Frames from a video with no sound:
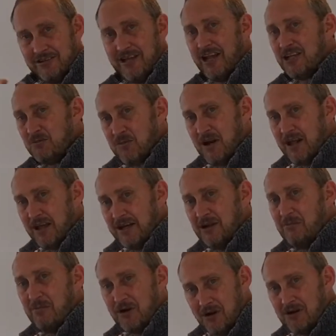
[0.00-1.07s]
tax planning
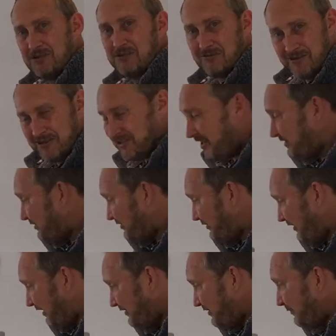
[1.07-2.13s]
part of this exercise.